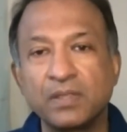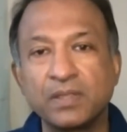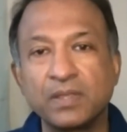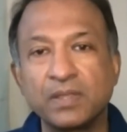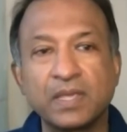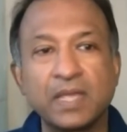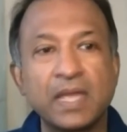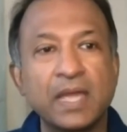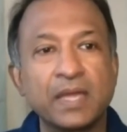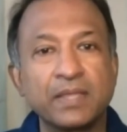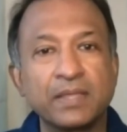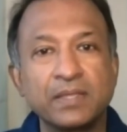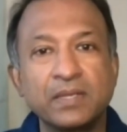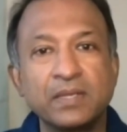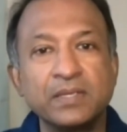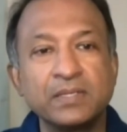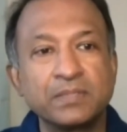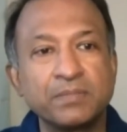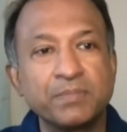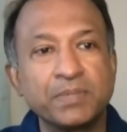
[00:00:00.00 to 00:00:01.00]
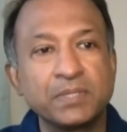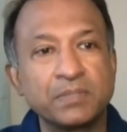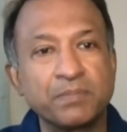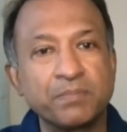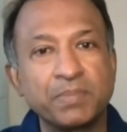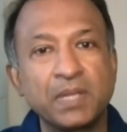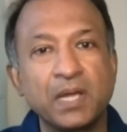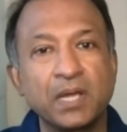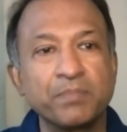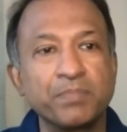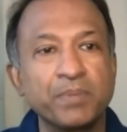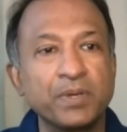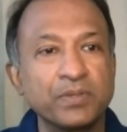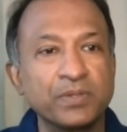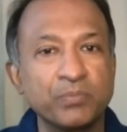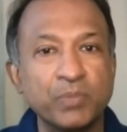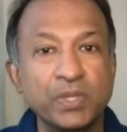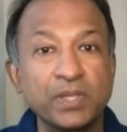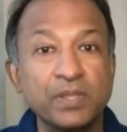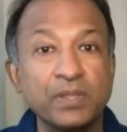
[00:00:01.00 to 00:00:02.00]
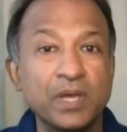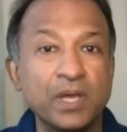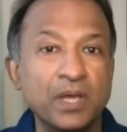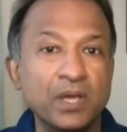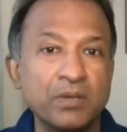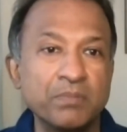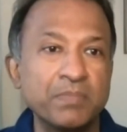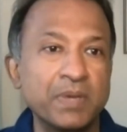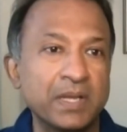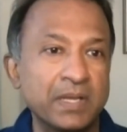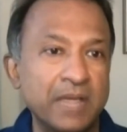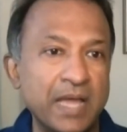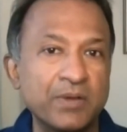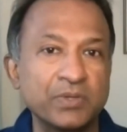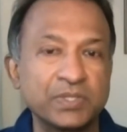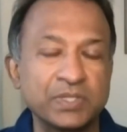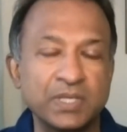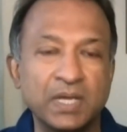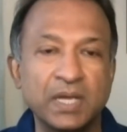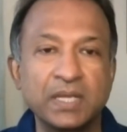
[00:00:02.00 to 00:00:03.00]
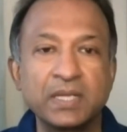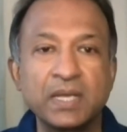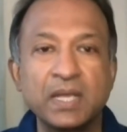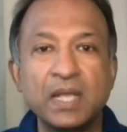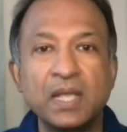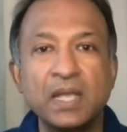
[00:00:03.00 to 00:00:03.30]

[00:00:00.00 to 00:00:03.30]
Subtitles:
care that needs to be supplied both within the home and outside